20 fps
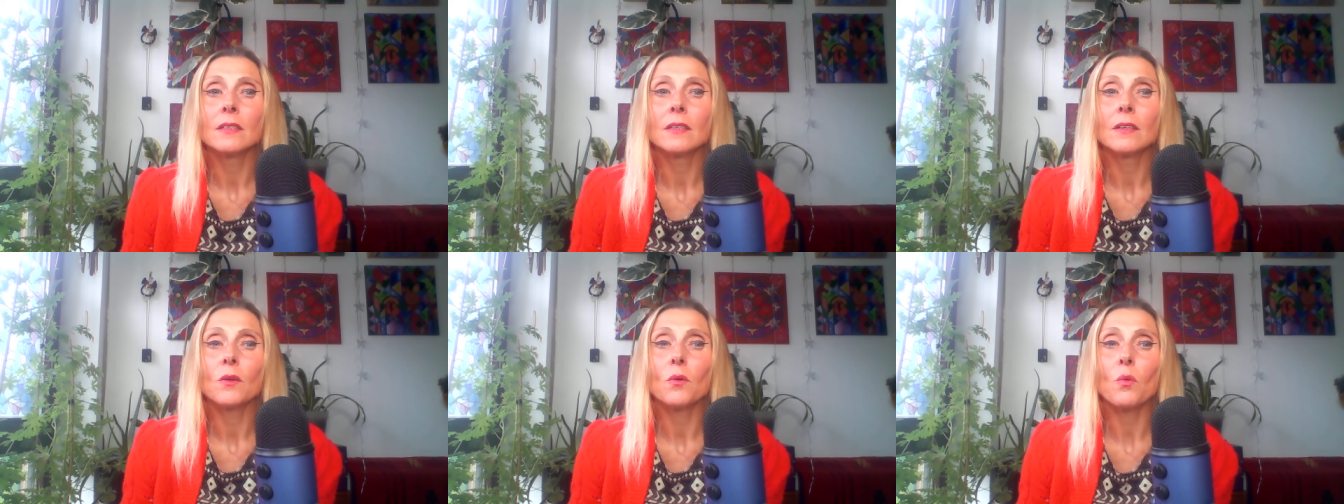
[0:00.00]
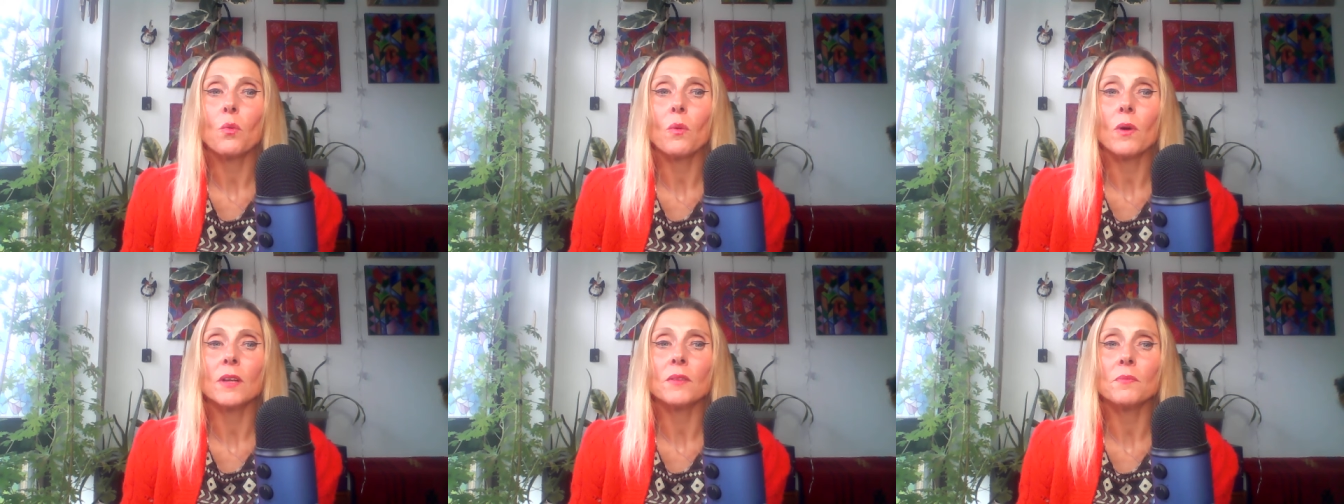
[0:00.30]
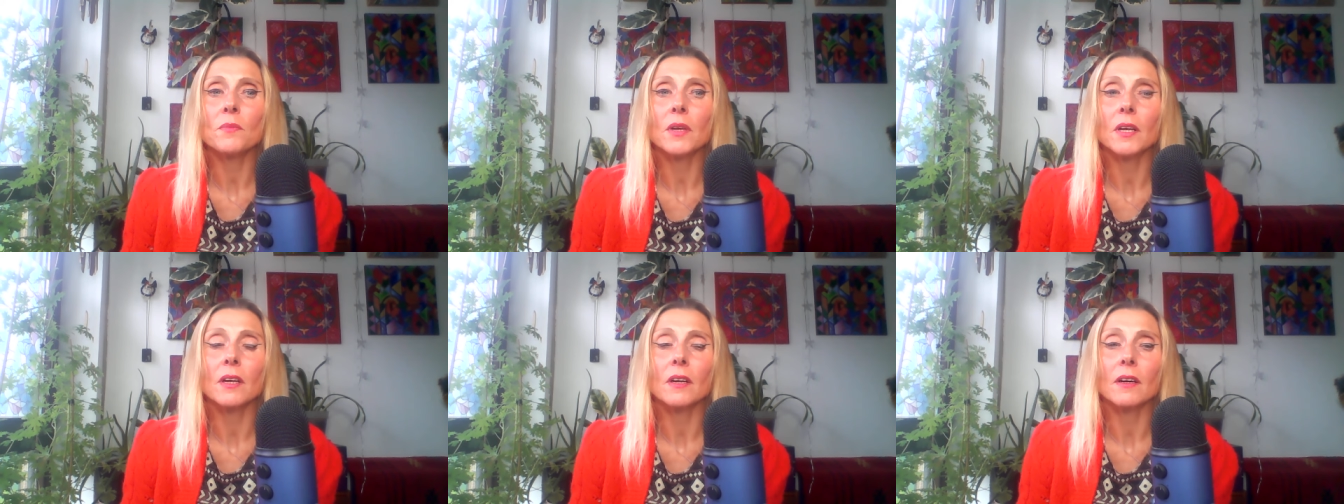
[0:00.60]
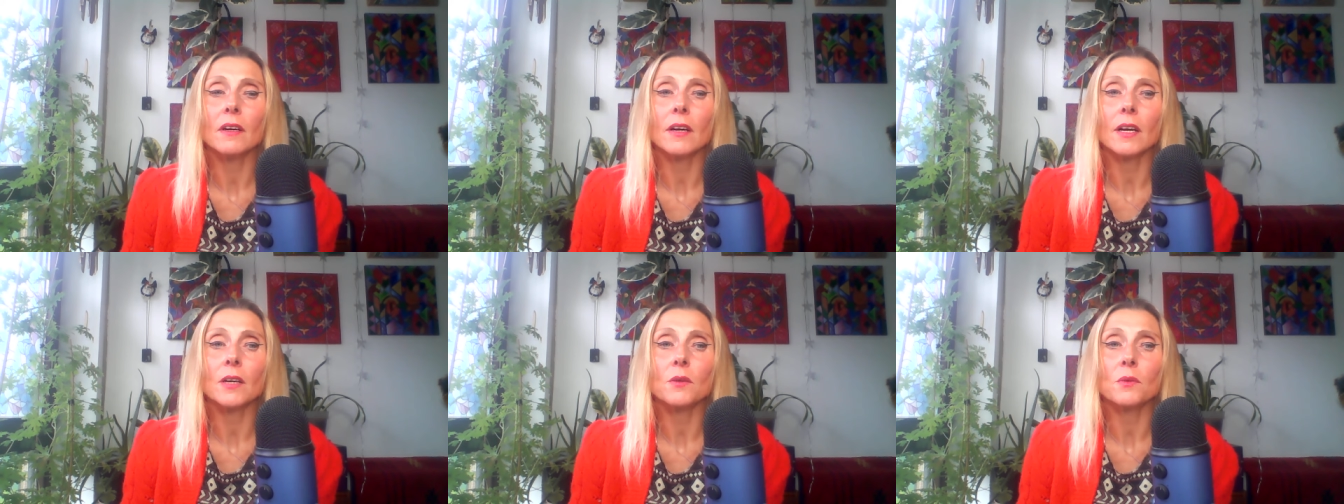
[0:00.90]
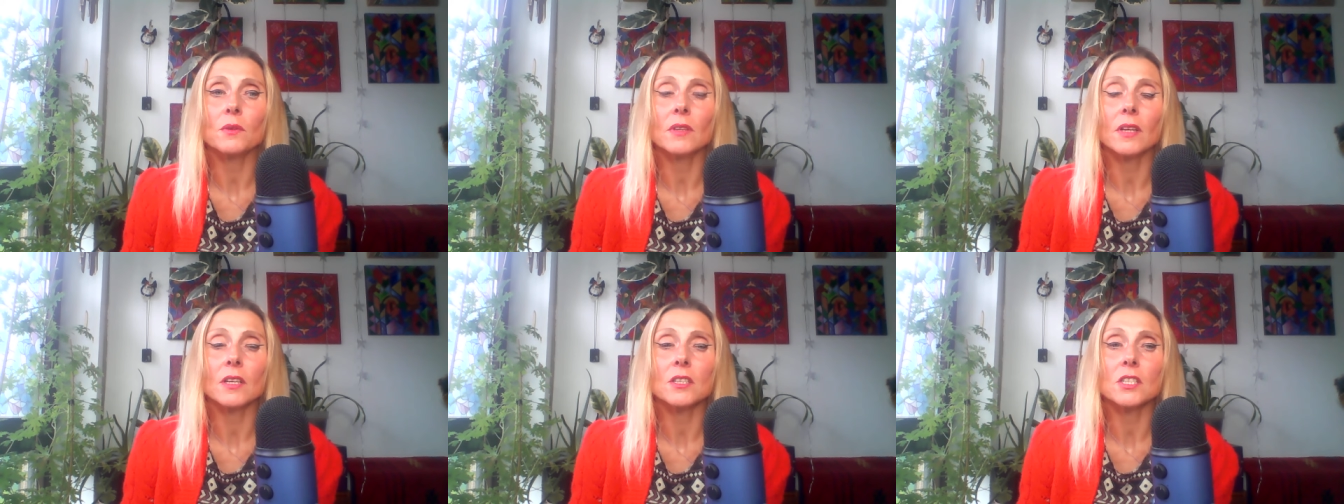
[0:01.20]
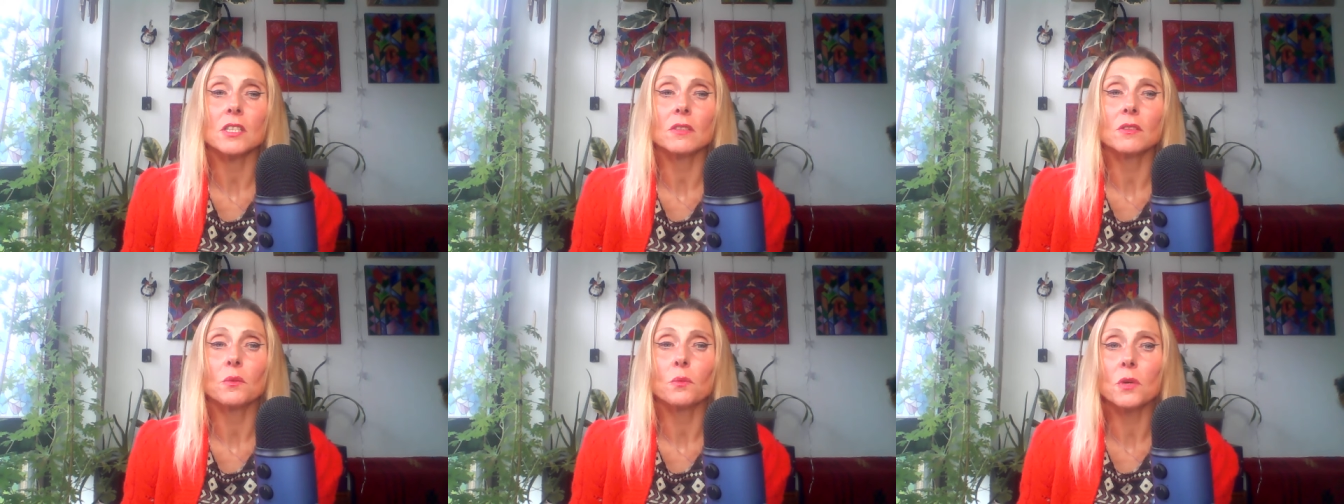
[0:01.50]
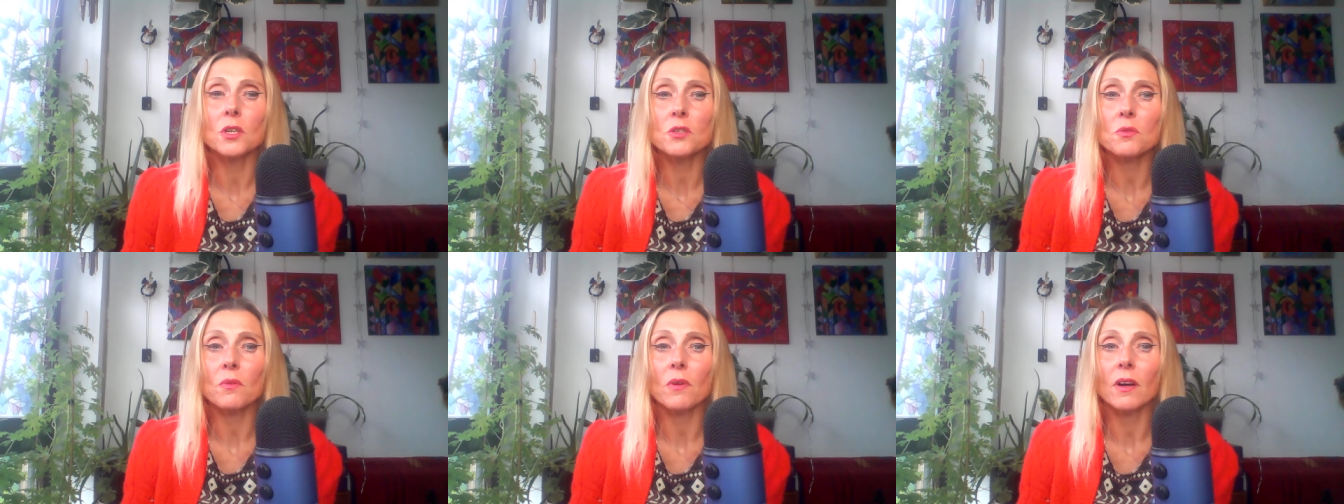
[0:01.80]
one beer i would not tell you
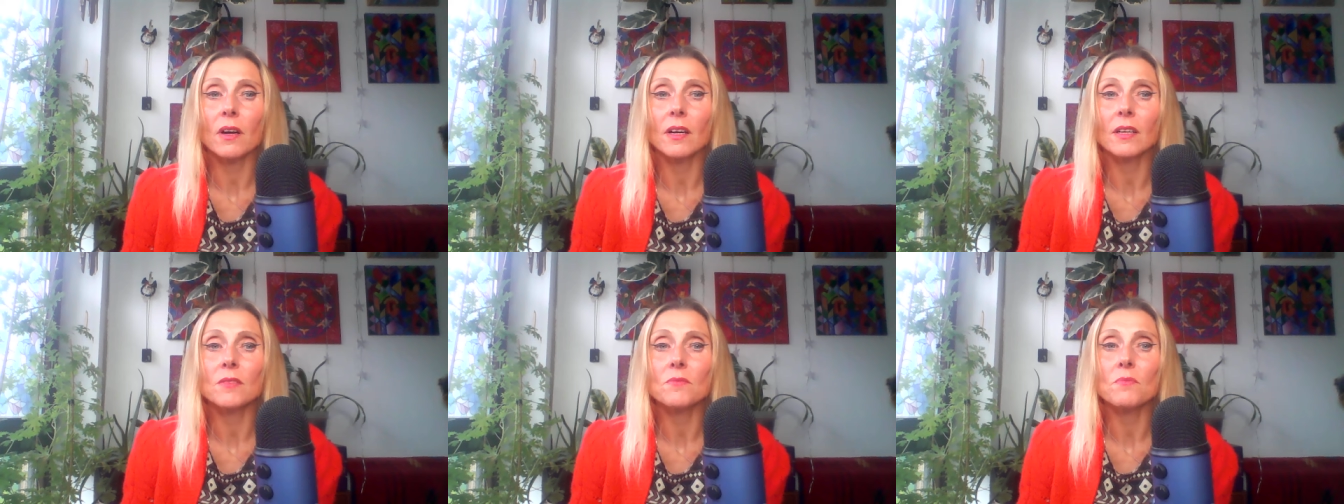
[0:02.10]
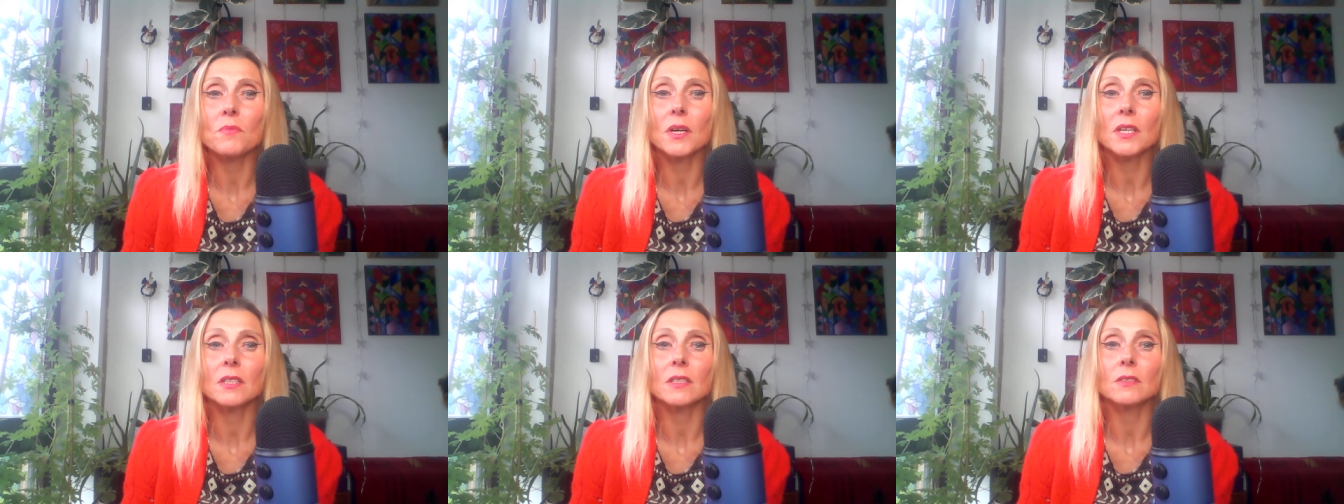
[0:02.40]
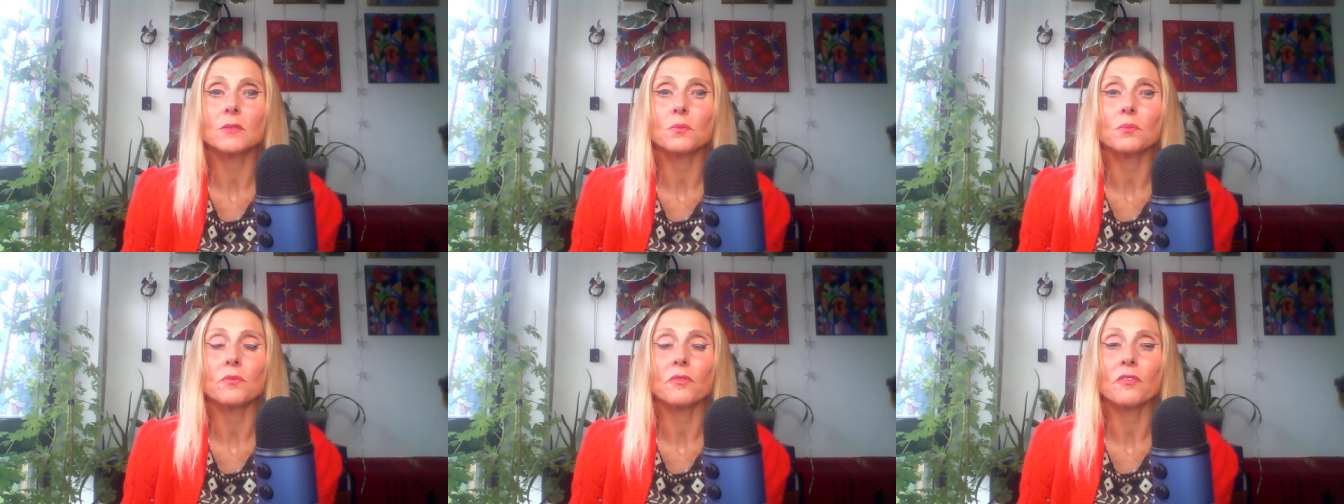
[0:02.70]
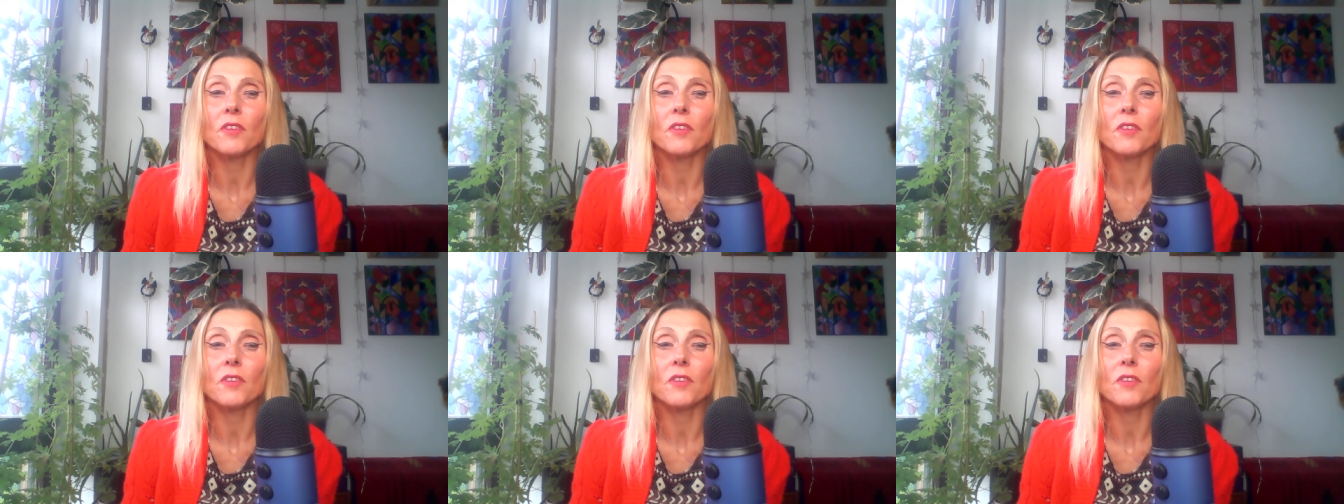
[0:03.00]
which one but it